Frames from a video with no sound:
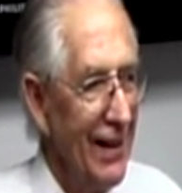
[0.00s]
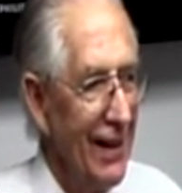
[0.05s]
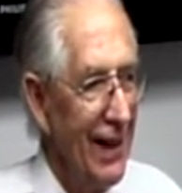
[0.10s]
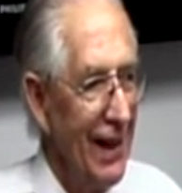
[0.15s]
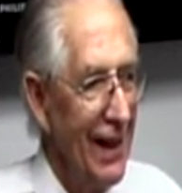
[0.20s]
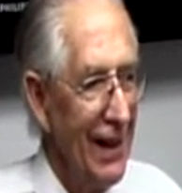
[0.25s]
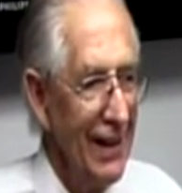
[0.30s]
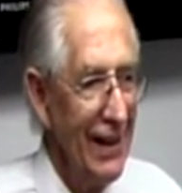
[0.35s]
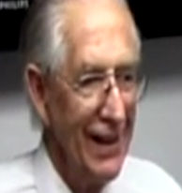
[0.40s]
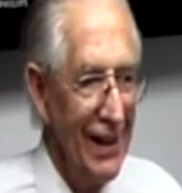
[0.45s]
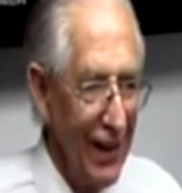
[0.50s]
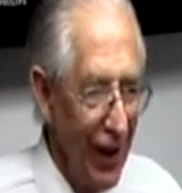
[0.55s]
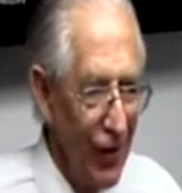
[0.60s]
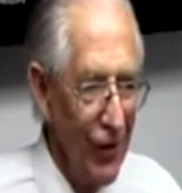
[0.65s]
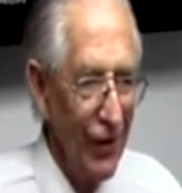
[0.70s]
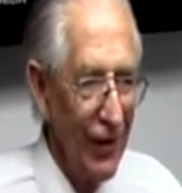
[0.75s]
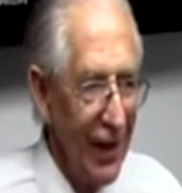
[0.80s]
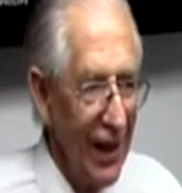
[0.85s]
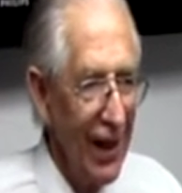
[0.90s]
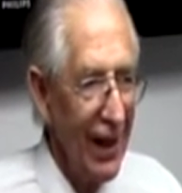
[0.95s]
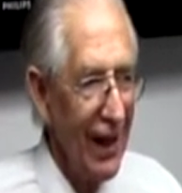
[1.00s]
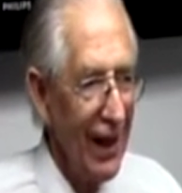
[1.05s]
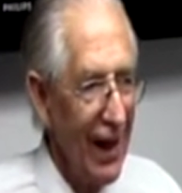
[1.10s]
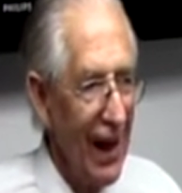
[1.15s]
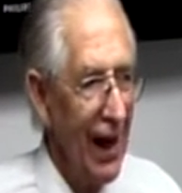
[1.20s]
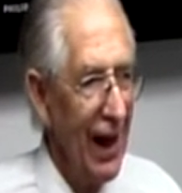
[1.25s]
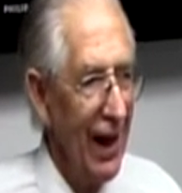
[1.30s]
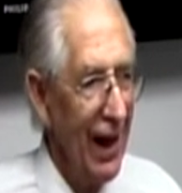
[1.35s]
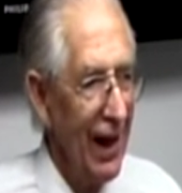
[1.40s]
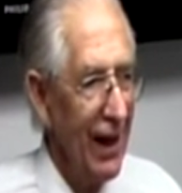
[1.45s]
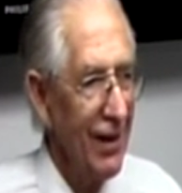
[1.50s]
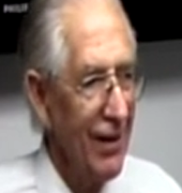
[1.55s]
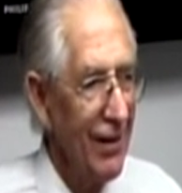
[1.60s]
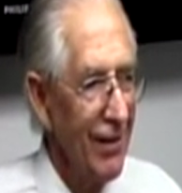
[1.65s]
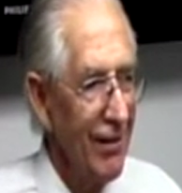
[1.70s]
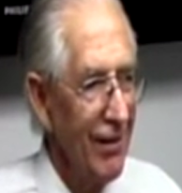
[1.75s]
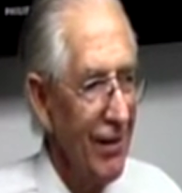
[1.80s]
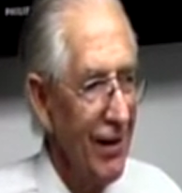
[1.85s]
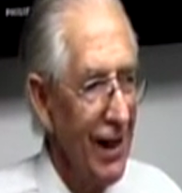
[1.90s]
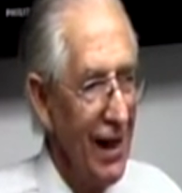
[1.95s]
And you don't get a Cadillac.
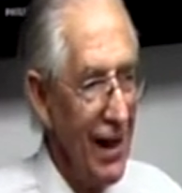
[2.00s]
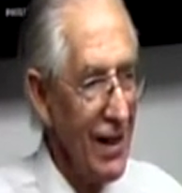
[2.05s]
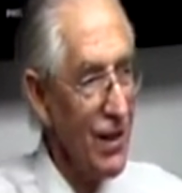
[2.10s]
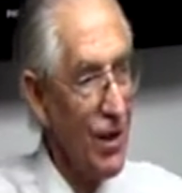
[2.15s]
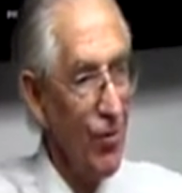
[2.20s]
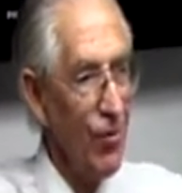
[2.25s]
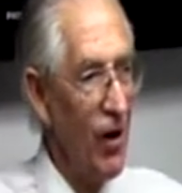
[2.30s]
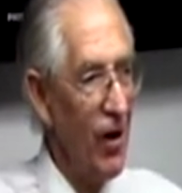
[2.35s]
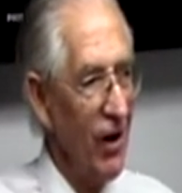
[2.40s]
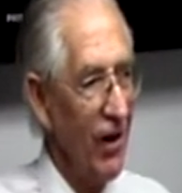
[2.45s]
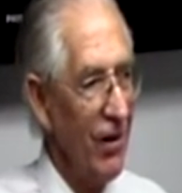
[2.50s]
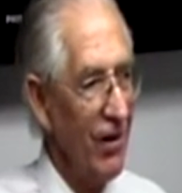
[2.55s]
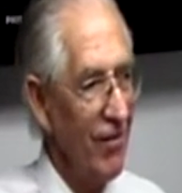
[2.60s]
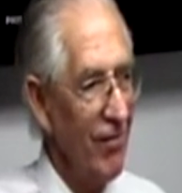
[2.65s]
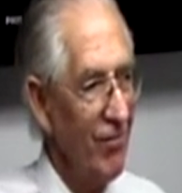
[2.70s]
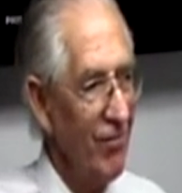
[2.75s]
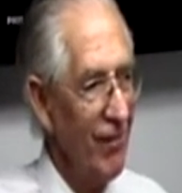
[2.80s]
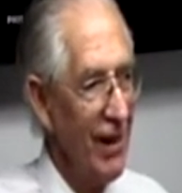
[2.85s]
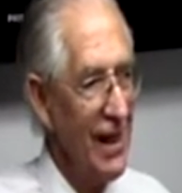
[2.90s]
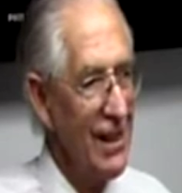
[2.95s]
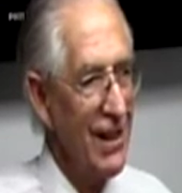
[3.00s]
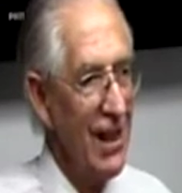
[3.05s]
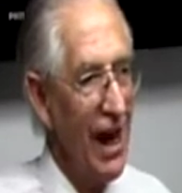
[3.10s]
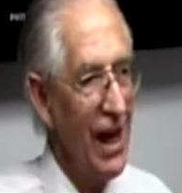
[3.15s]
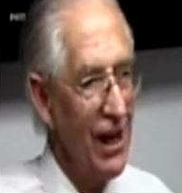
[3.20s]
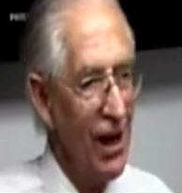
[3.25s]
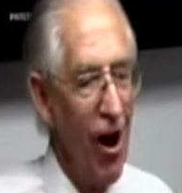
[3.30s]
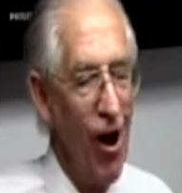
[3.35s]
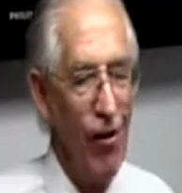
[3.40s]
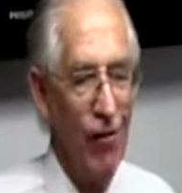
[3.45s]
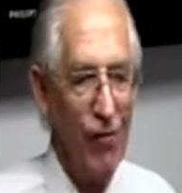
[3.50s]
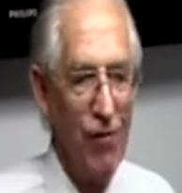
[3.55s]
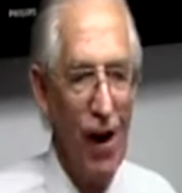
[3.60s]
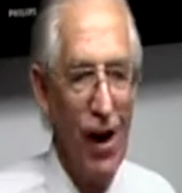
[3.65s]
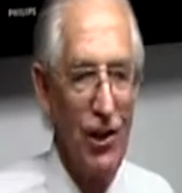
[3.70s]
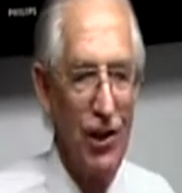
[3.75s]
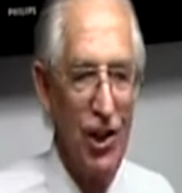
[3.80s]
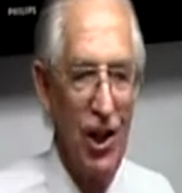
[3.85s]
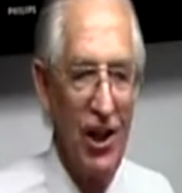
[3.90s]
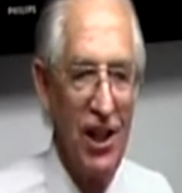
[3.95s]
It doesn't work. It's a
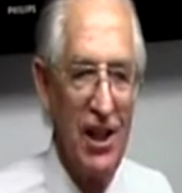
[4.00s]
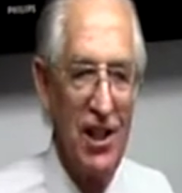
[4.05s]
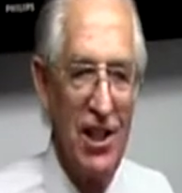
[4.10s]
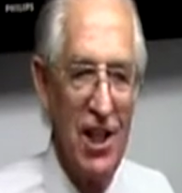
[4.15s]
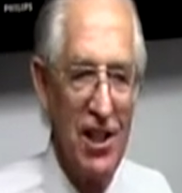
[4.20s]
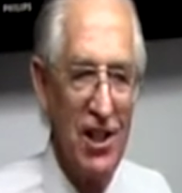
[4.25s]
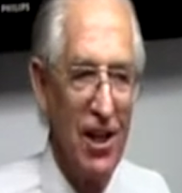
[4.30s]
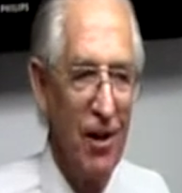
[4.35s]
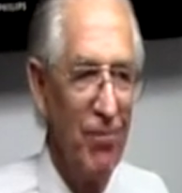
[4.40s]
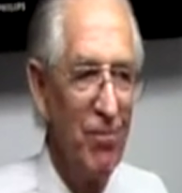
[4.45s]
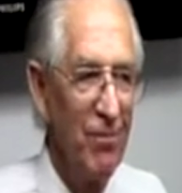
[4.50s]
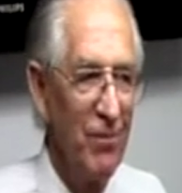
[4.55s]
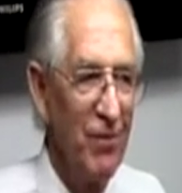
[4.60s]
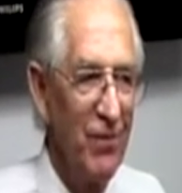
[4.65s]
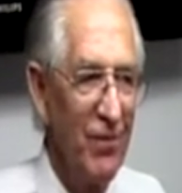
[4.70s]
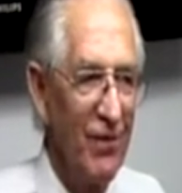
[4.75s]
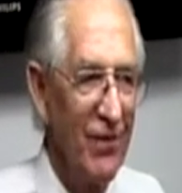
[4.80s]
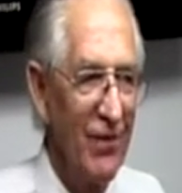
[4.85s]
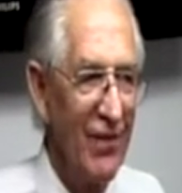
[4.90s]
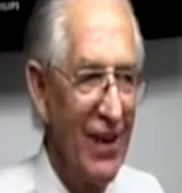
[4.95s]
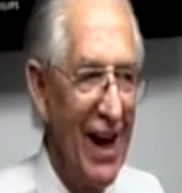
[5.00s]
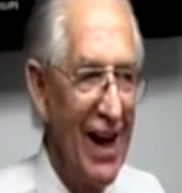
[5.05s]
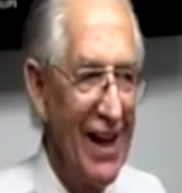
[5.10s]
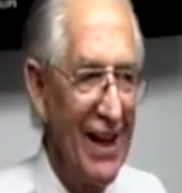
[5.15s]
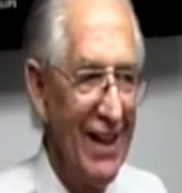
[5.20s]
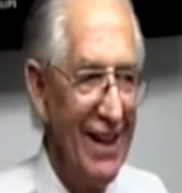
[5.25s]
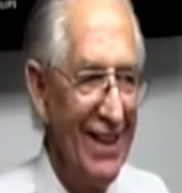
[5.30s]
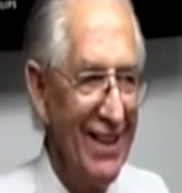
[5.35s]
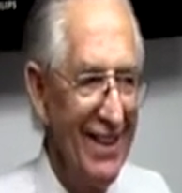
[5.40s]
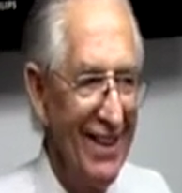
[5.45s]
non-functioning system, right?